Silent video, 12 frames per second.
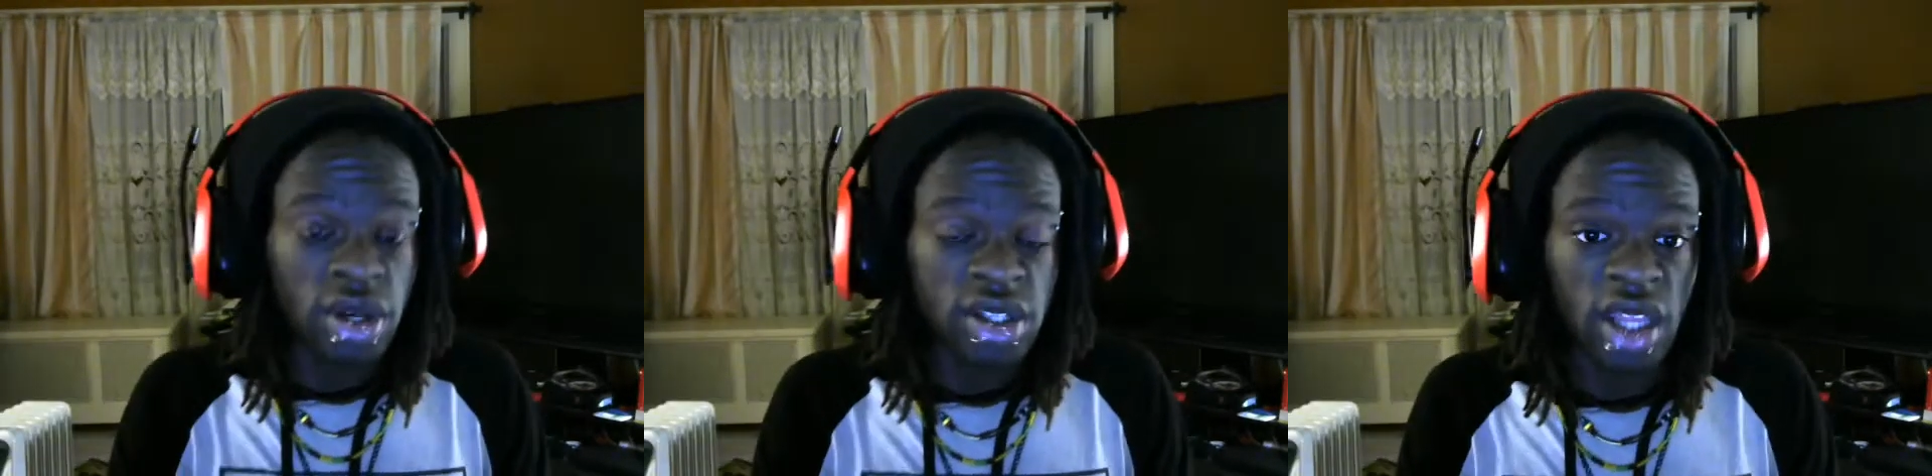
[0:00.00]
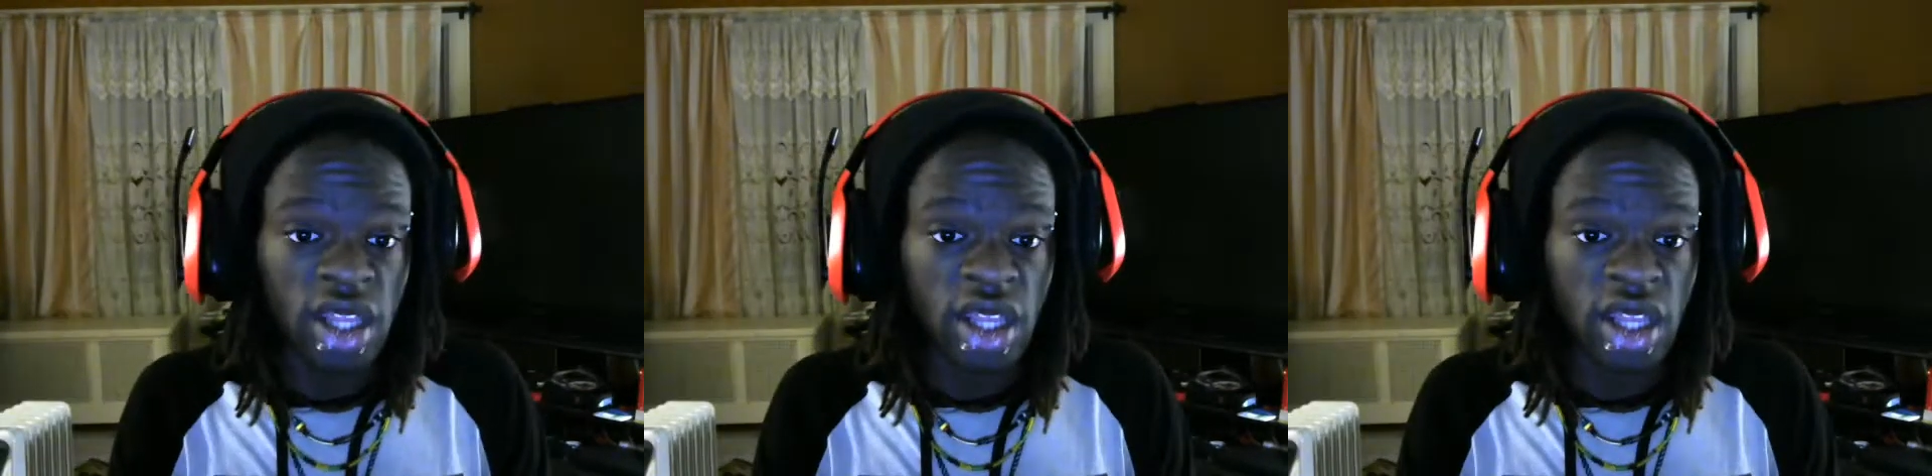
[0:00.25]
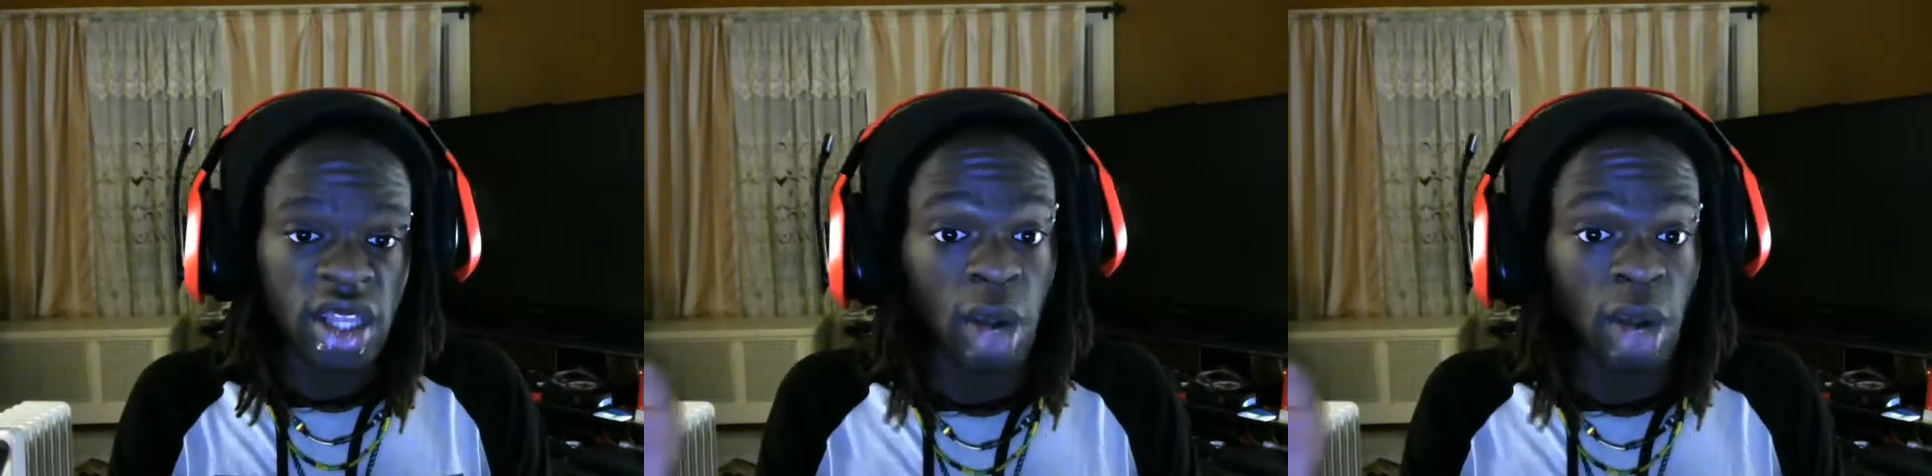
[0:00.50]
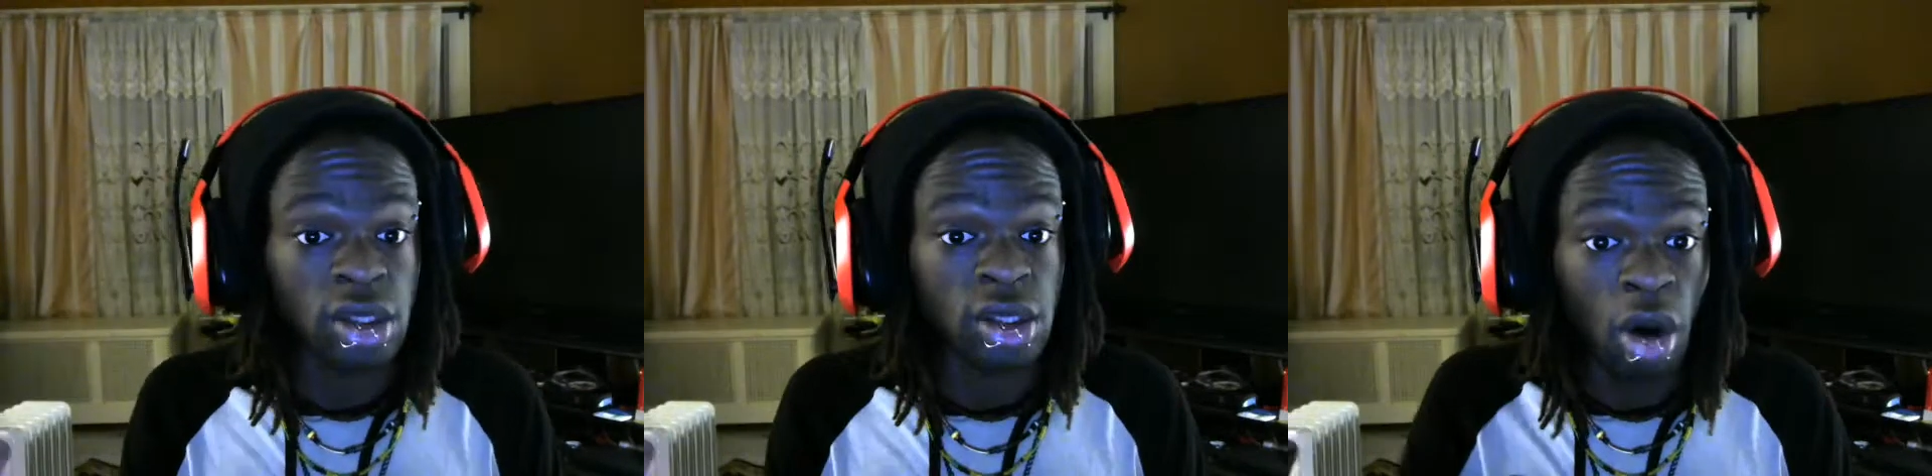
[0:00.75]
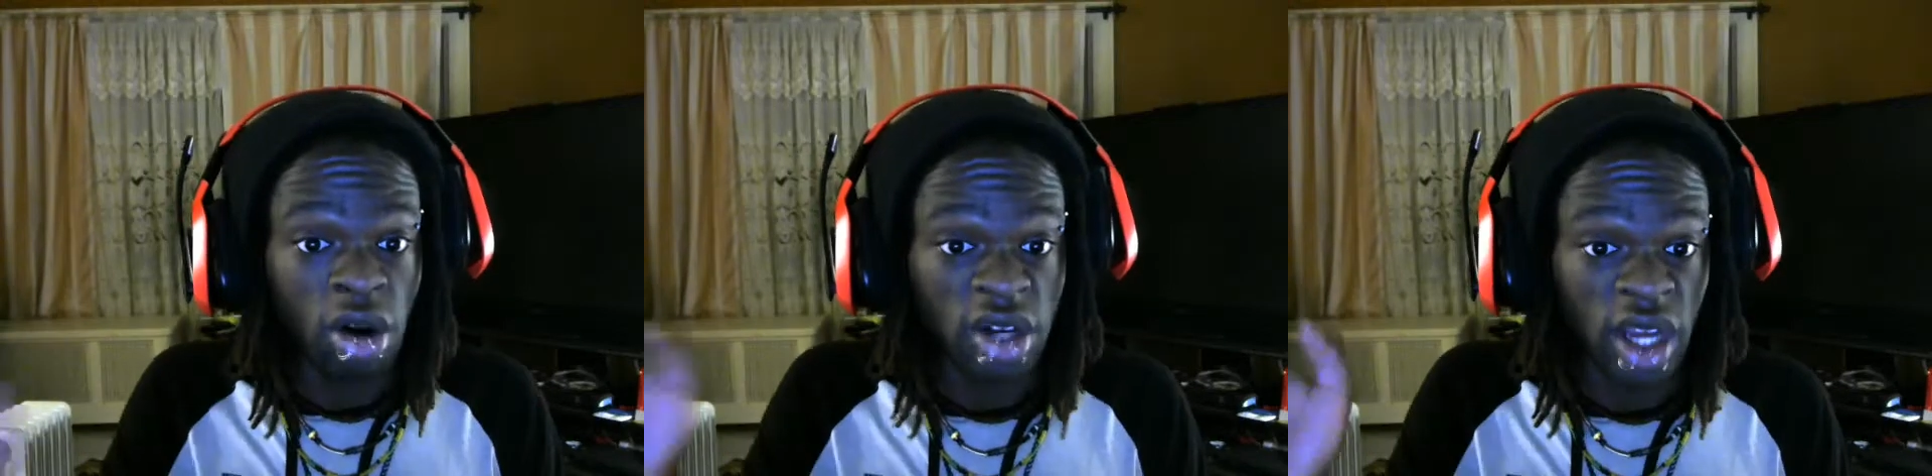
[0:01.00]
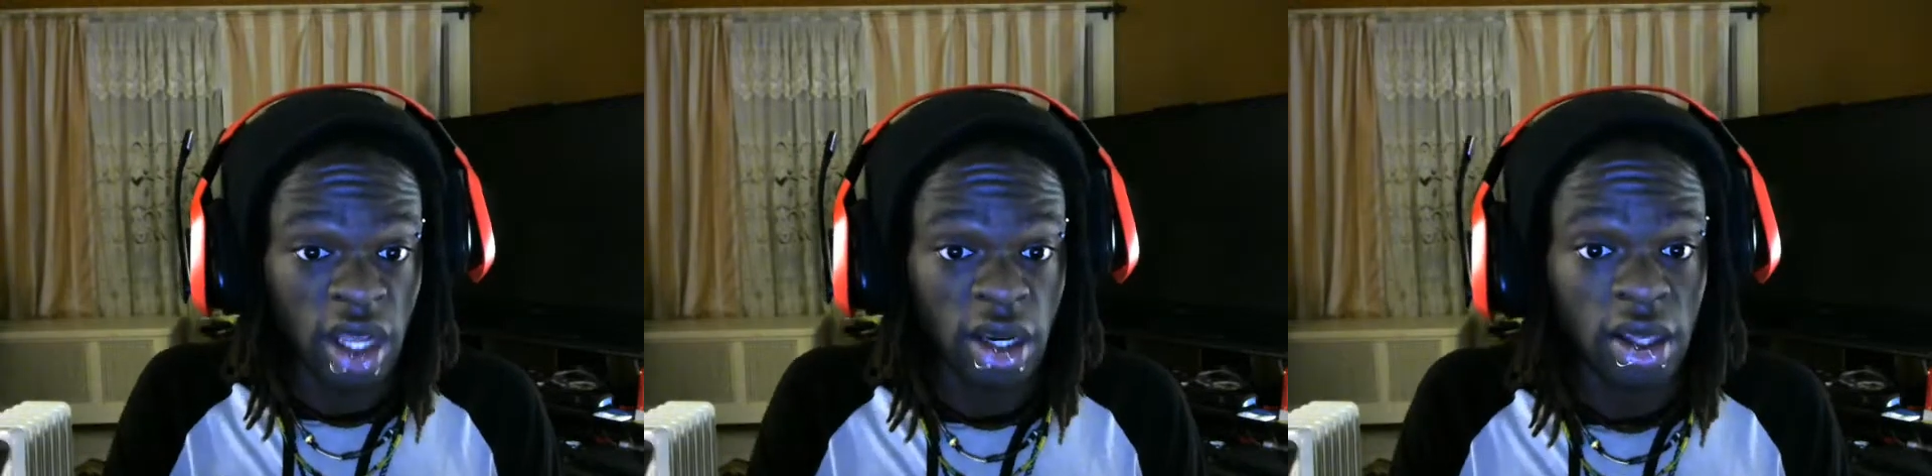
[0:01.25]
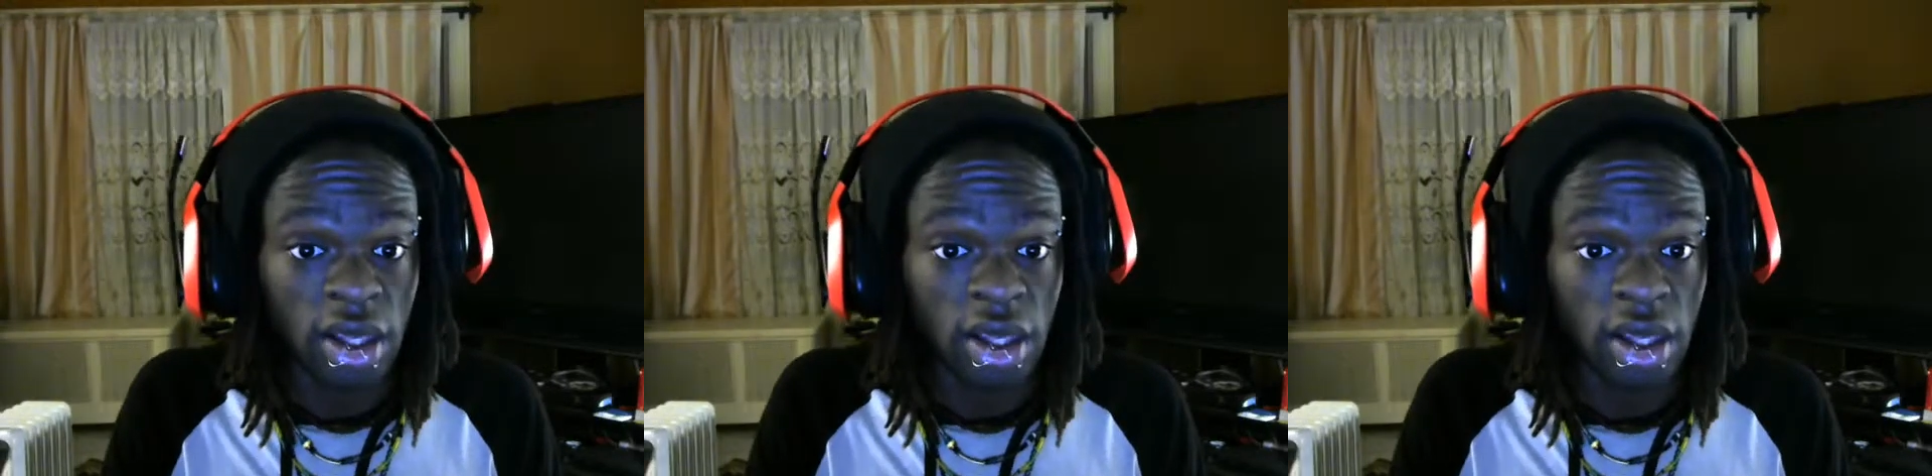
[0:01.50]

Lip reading: said that I wasn't logged in.